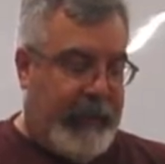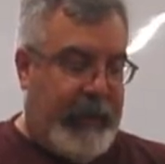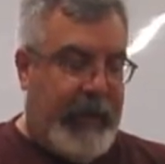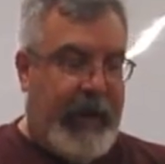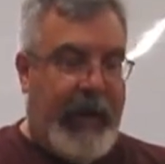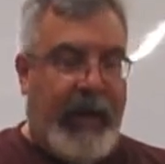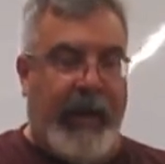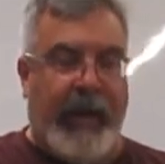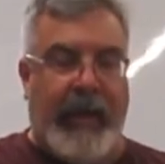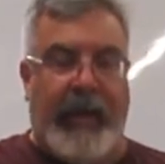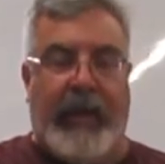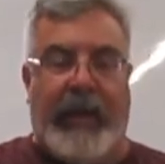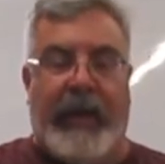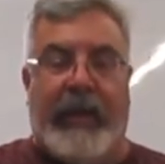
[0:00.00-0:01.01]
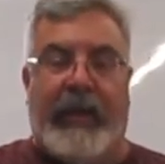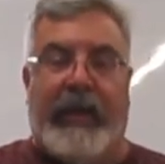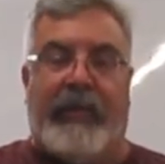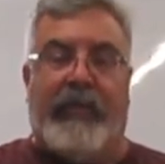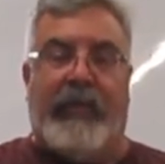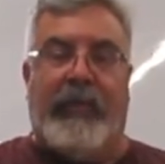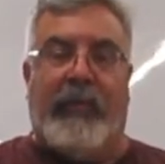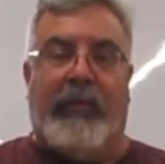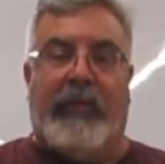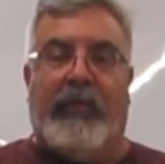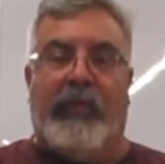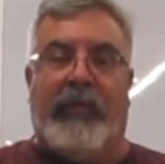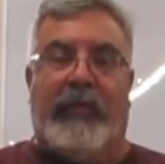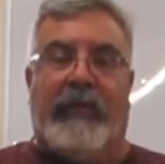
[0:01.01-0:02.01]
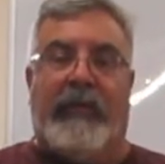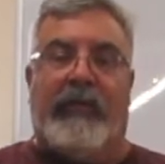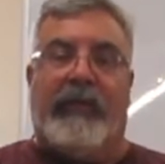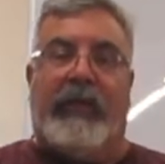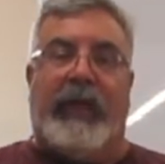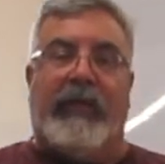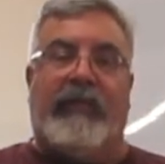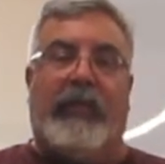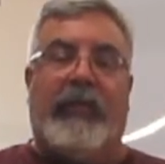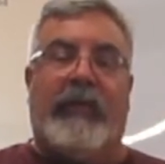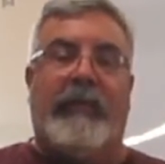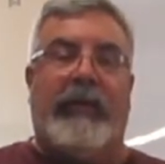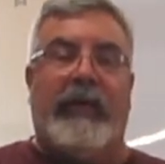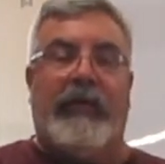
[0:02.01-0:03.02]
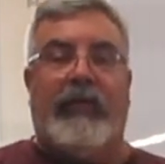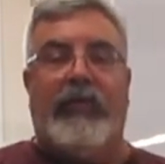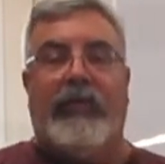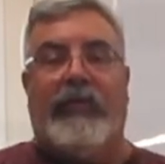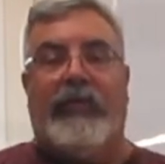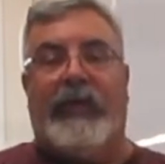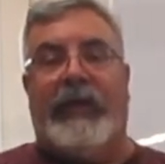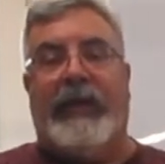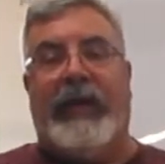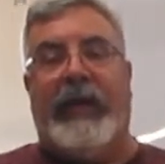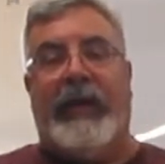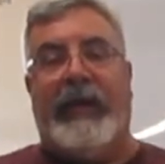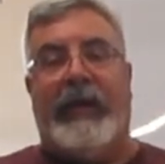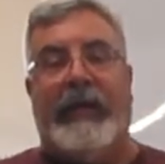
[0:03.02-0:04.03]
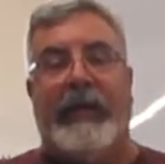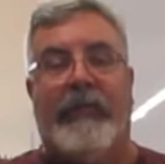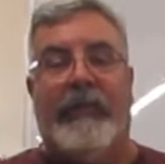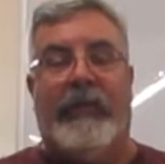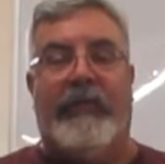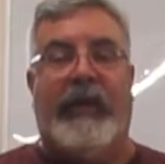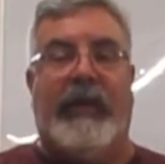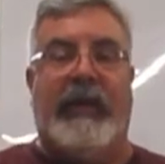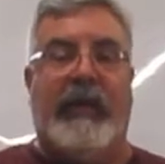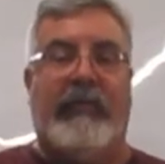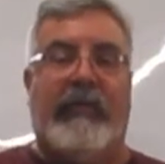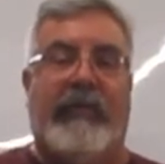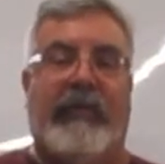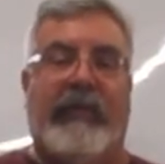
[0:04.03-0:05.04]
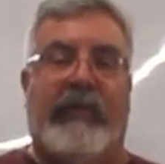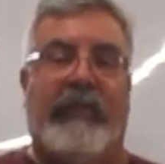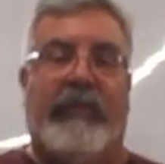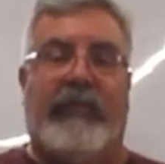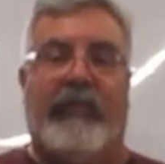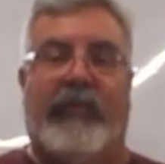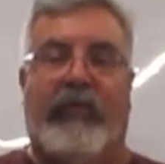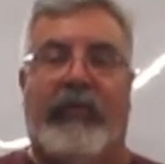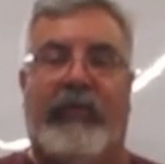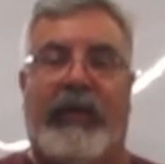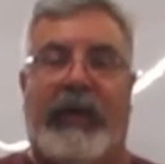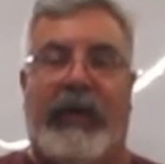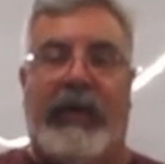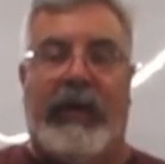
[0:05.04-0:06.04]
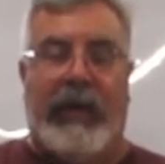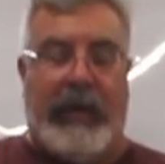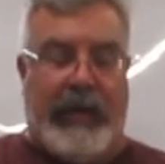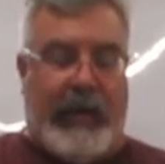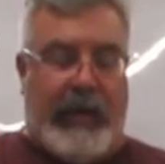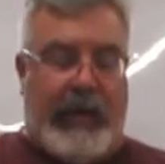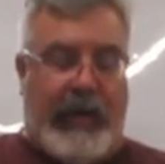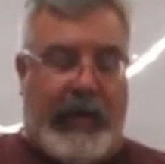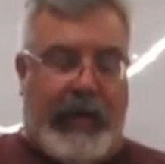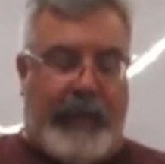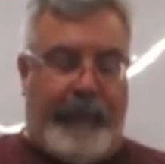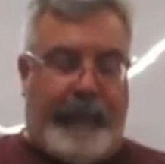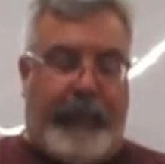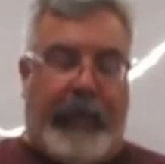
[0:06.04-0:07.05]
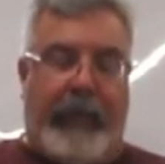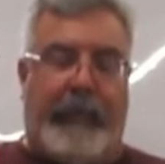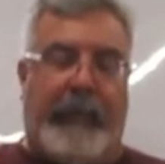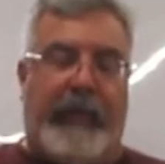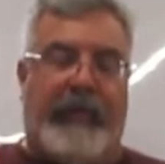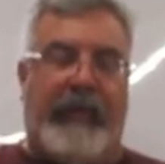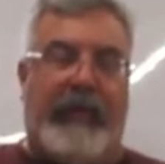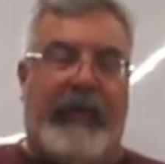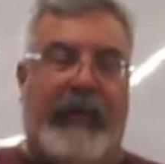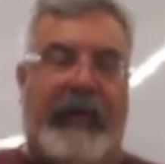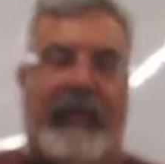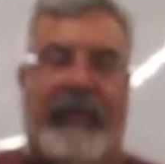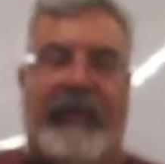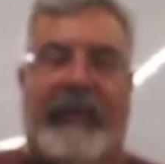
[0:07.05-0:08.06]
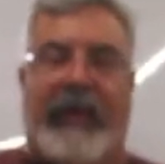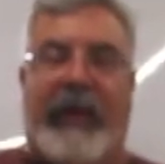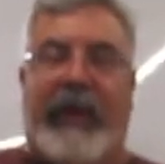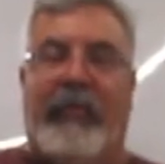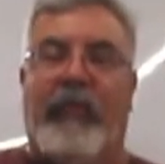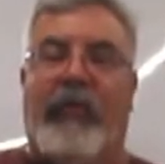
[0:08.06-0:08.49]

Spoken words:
But that's what we'll do with this. Okay, so what I'm going to do today, I'm going to try to keep this a little bit short today. Plus I don't have the time.